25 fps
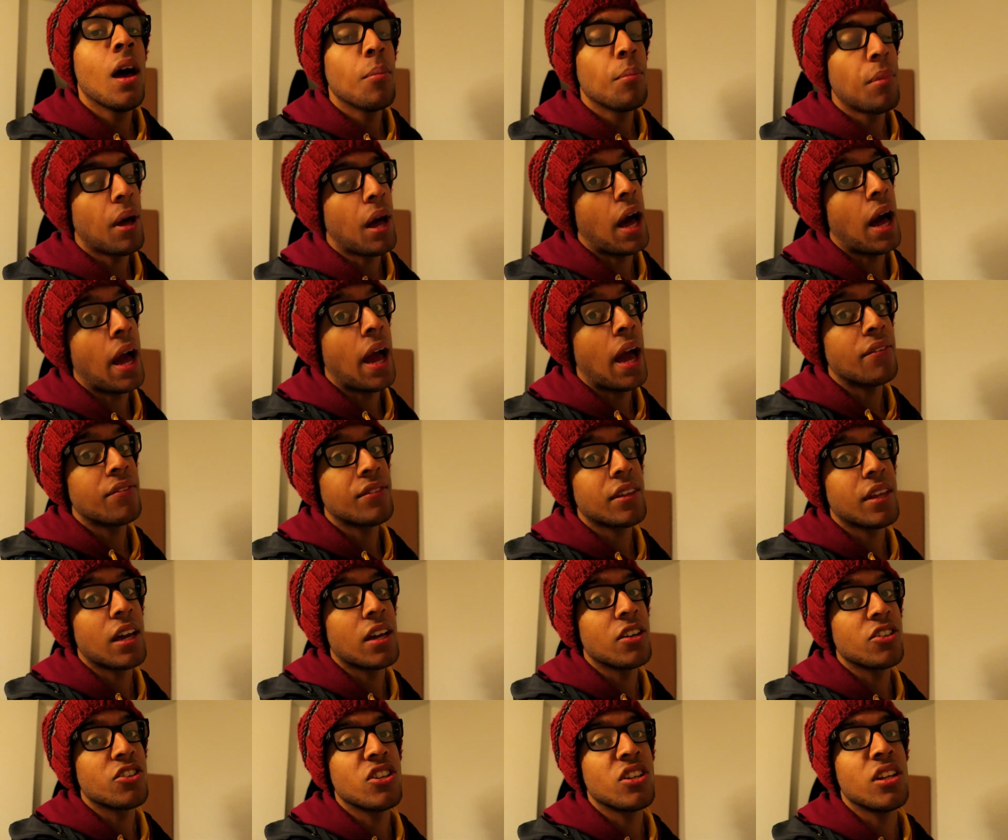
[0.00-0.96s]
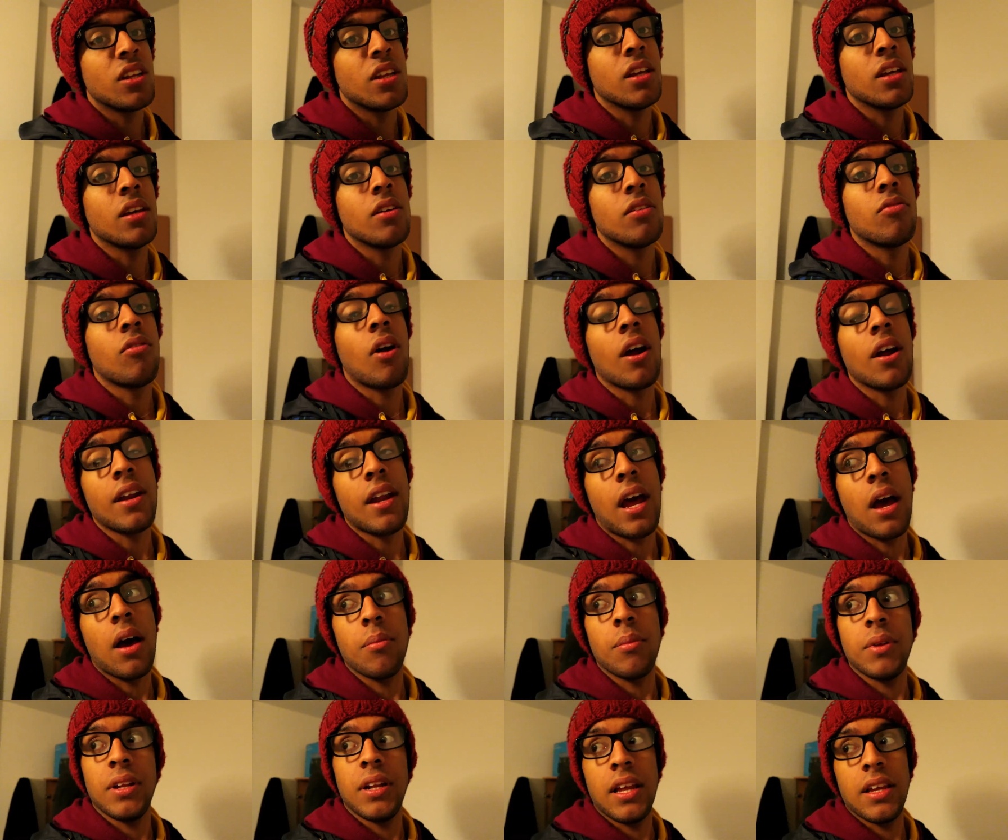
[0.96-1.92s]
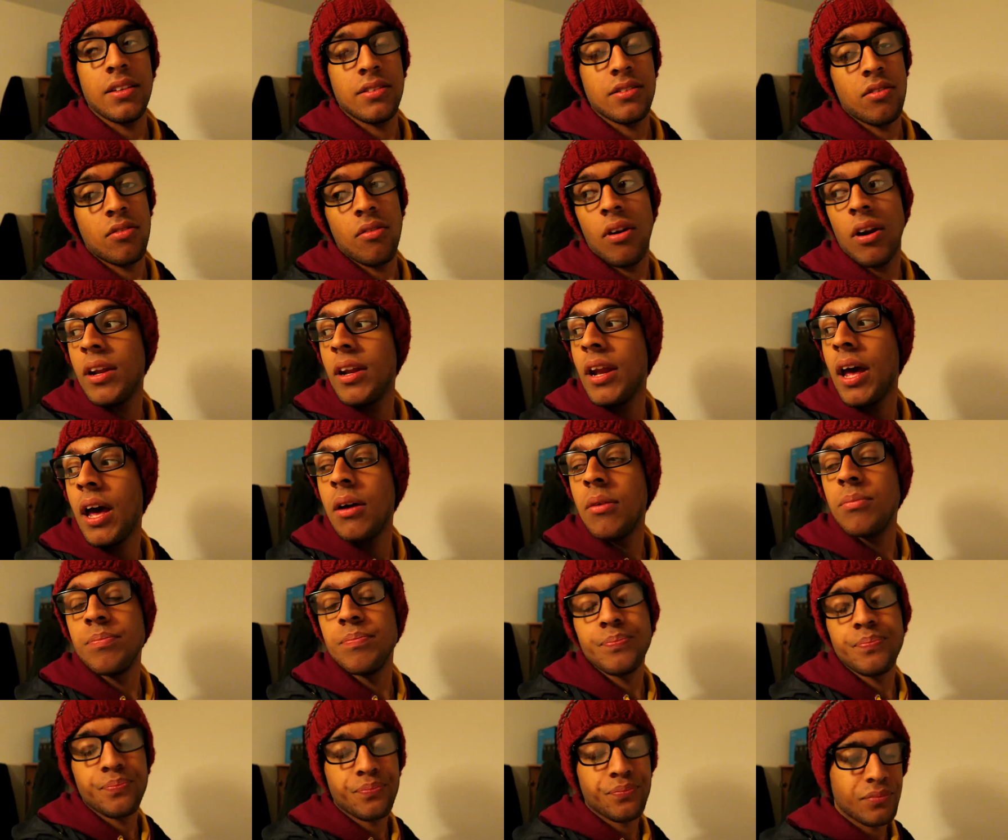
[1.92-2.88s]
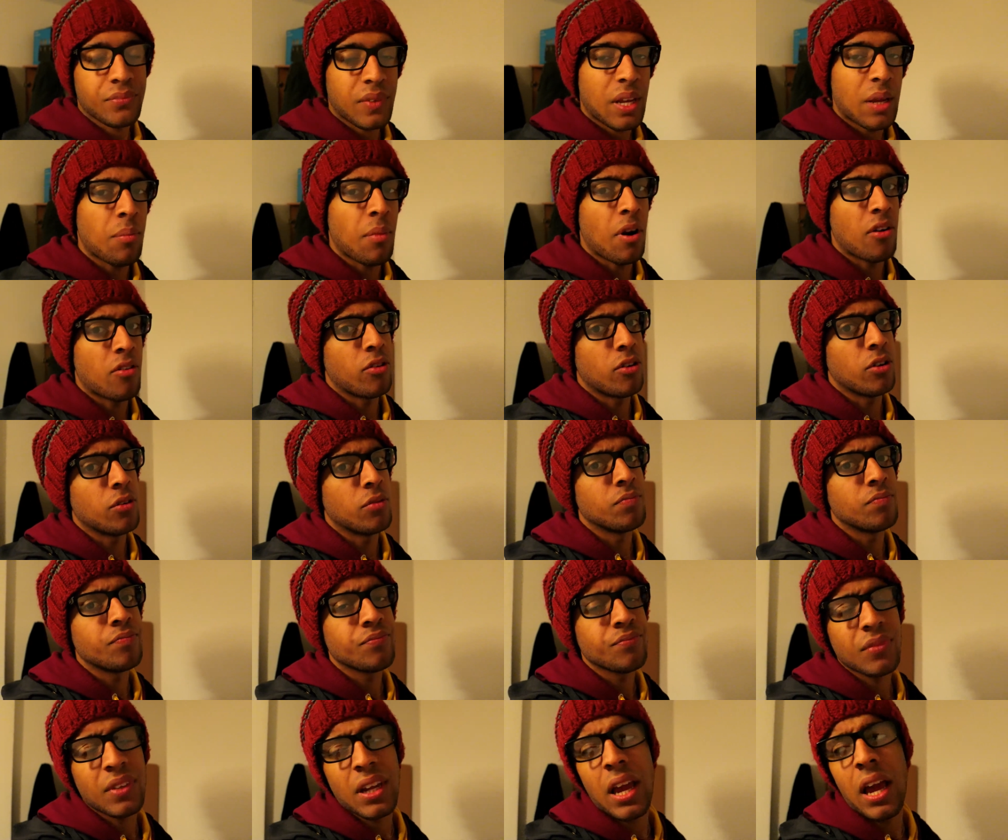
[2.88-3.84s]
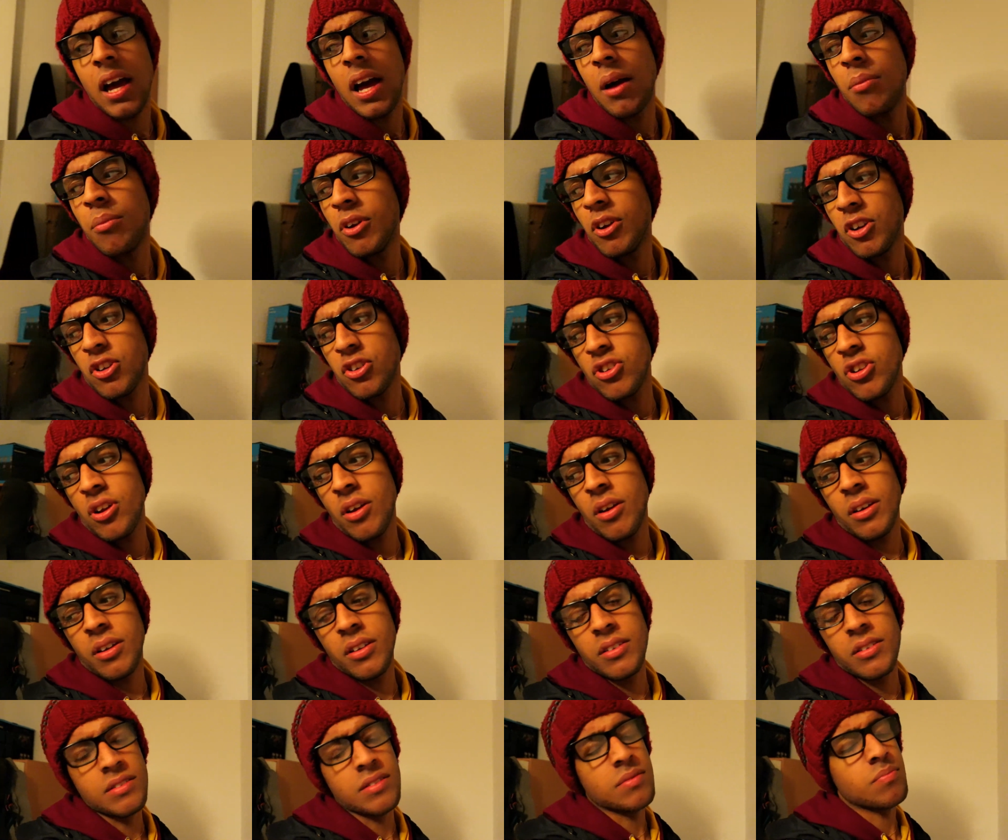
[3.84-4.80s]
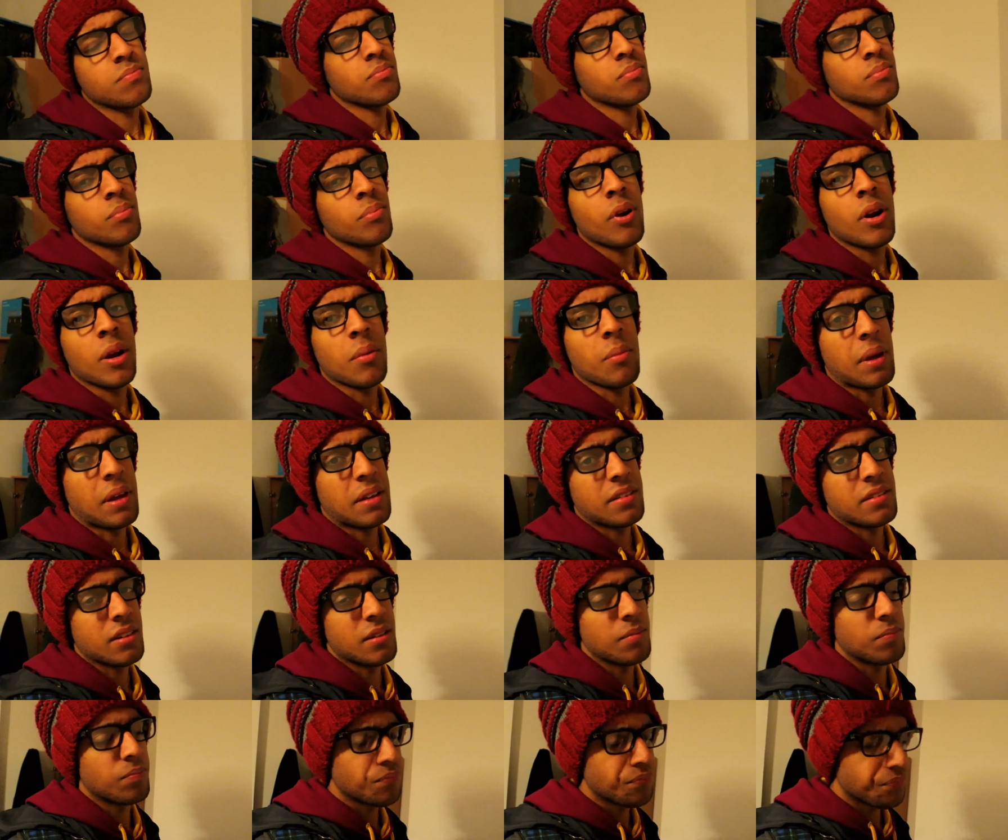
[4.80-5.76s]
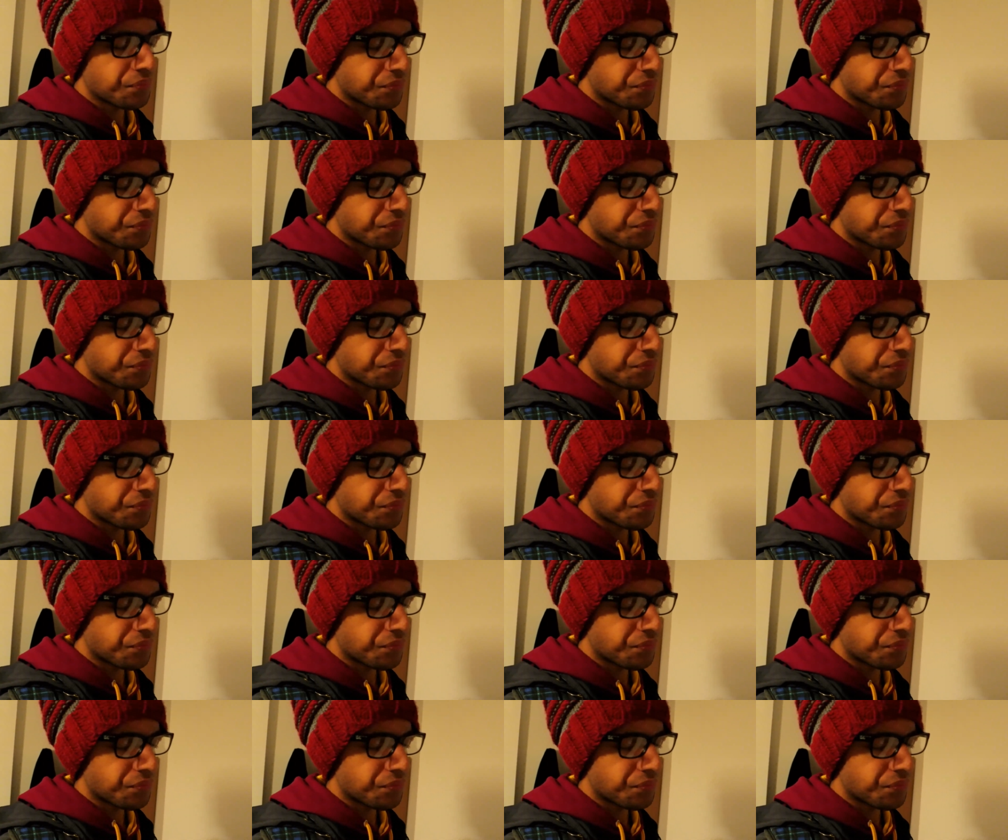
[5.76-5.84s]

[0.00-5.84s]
But I have to actually, right now I'm in Leicester right now, in my room. I'm not going to show it because it's pretty messy.